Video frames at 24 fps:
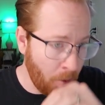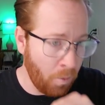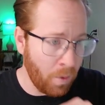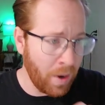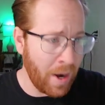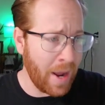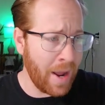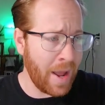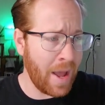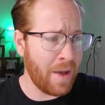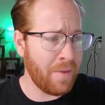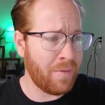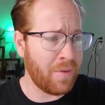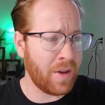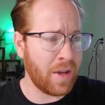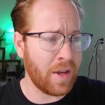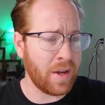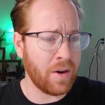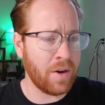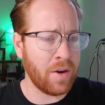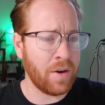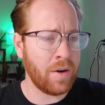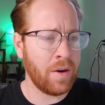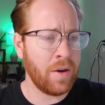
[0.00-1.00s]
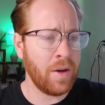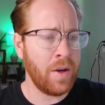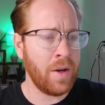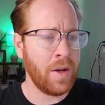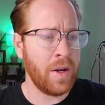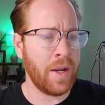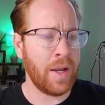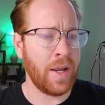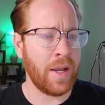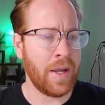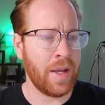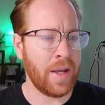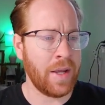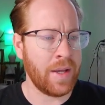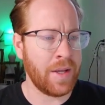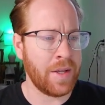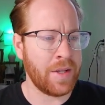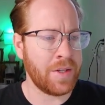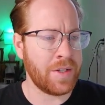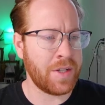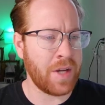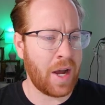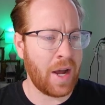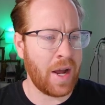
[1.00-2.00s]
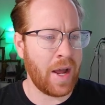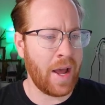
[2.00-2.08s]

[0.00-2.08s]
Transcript: what I have here is